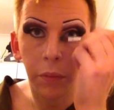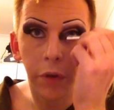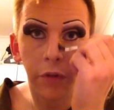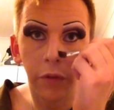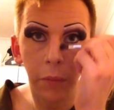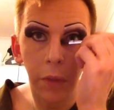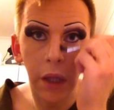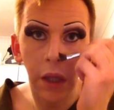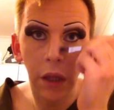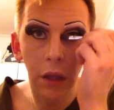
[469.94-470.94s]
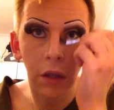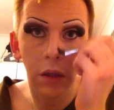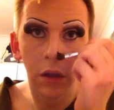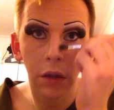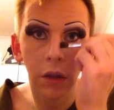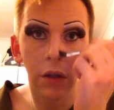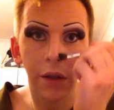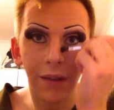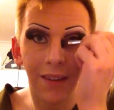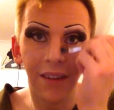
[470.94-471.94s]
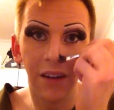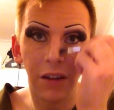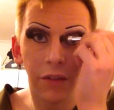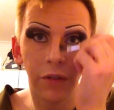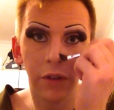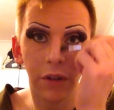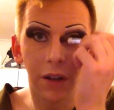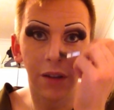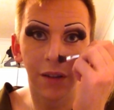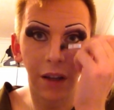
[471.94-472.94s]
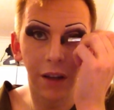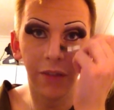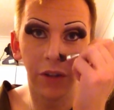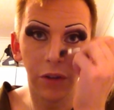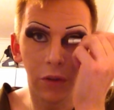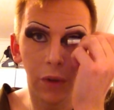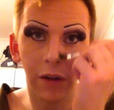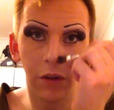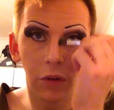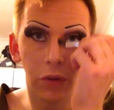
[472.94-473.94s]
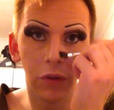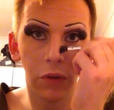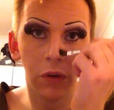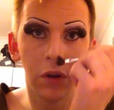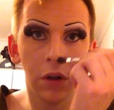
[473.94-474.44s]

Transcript: But for me, this is enough, because like I say, I never used to wear a contour.